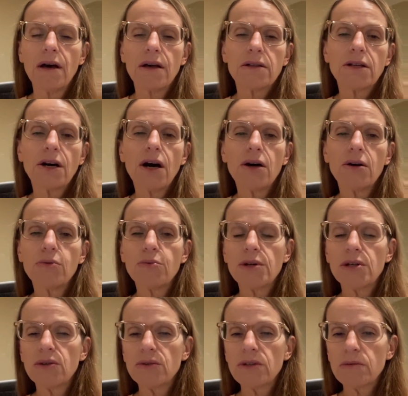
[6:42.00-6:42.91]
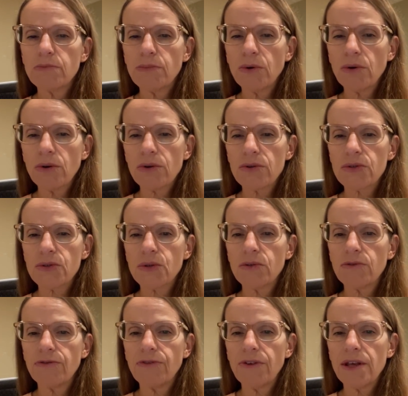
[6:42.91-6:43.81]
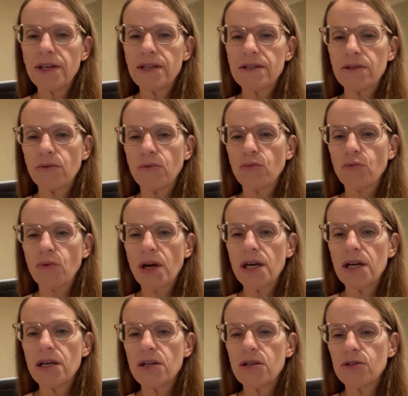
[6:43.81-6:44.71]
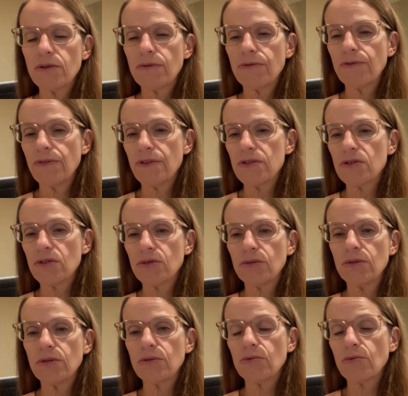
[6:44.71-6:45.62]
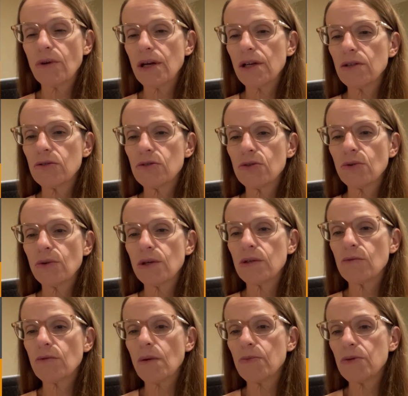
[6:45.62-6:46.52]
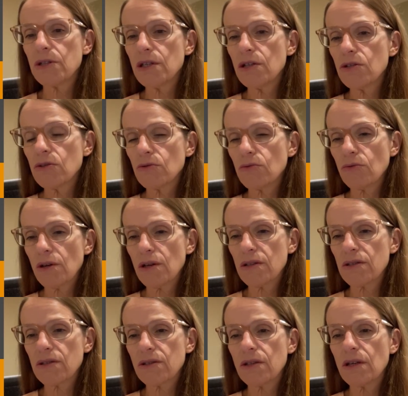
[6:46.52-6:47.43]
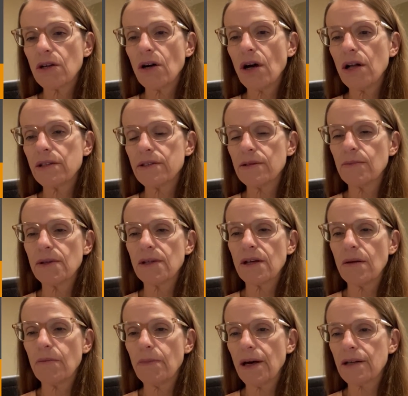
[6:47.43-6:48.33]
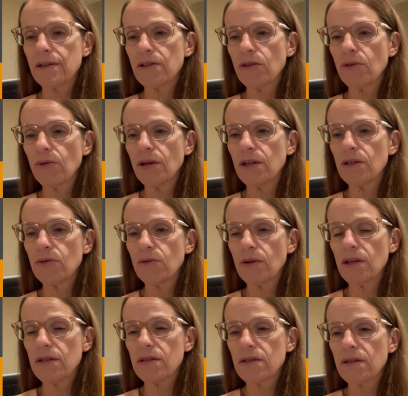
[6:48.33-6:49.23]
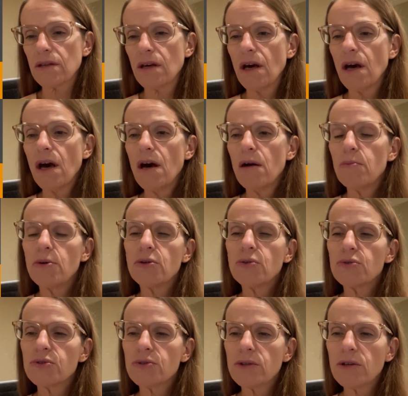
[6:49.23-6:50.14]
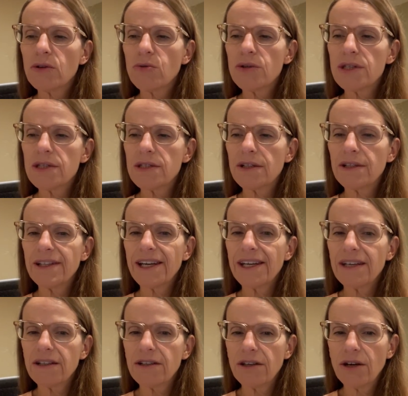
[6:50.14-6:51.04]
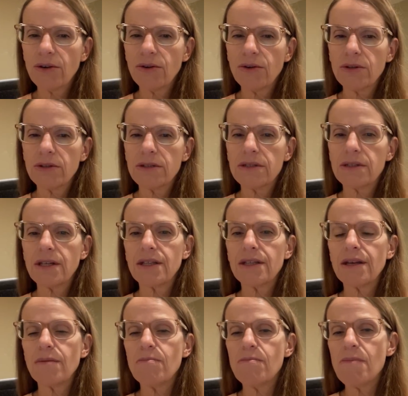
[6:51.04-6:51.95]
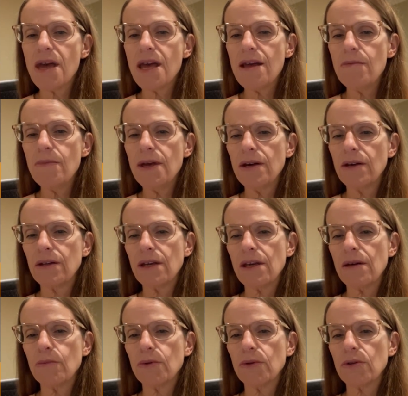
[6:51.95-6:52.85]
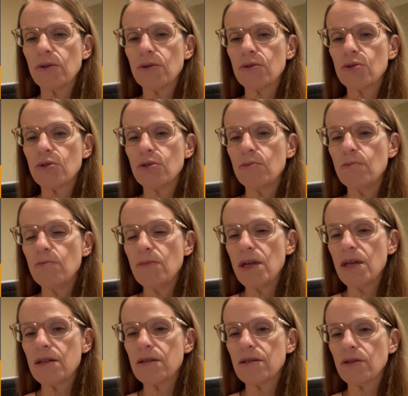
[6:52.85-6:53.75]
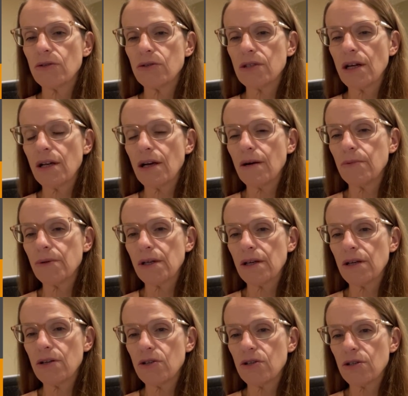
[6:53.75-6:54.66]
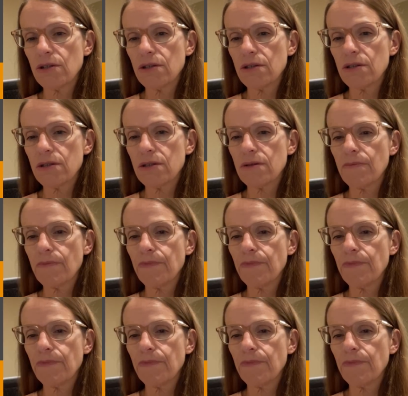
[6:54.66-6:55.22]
Now, we know that borrowers could face a range of physical, regulatory, and reputational risks that ultimately impact their credit risk, but also increase the likelihood that they may be unable to meet their debt obligations.